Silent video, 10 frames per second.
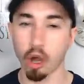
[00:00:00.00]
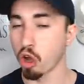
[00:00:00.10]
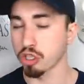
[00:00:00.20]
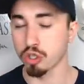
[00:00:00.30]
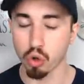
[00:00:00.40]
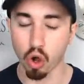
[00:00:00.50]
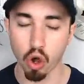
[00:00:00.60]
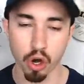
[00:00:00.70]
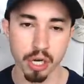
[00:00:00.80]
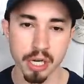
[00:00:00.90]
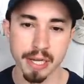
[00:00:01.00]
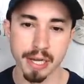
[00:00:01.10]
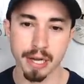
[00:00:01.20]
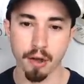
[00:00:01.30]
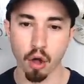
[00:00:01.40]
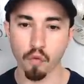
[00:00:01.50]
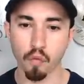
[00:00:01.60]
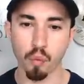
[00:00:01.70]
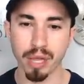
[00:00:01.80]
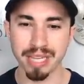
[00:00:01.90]
Austin O'Connor, uh, all
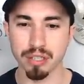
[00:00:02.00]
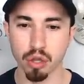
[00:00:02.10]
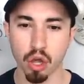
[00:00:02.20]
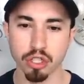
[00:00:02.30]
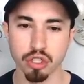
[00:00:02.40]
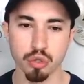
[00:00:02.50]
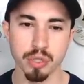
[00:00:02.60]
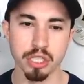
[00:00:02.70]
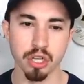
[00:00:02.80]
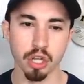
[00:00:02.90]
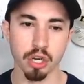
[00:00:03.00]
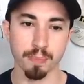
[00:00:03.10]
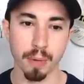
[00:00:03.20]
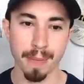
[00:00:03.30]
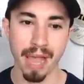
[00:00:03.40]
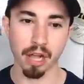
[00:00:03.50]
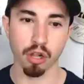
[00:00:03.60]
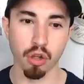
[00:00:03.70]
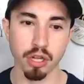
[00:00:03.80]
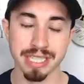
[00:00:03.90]
of wins and losses to each other. But Matt
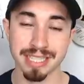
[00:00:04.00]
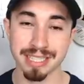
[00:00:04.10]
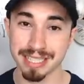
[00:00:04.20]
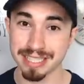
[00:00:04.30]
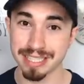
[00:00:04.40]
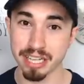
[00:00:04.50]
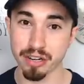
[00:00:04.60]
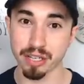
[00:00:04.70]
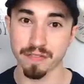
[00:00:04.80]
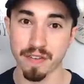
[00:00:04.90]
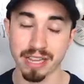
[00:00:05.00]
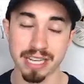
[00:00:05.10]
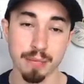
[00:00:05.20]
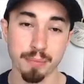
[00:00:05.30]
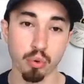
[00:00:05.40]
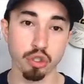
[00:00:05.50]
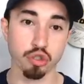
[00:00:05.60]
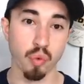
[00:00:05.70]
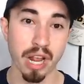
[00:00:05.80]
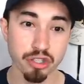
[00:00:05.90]
Kolodzik, considering the fact that he pulled his
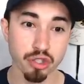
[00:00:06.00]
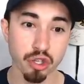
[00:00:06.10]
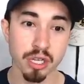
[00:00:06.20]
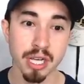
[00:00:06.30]
red shirt,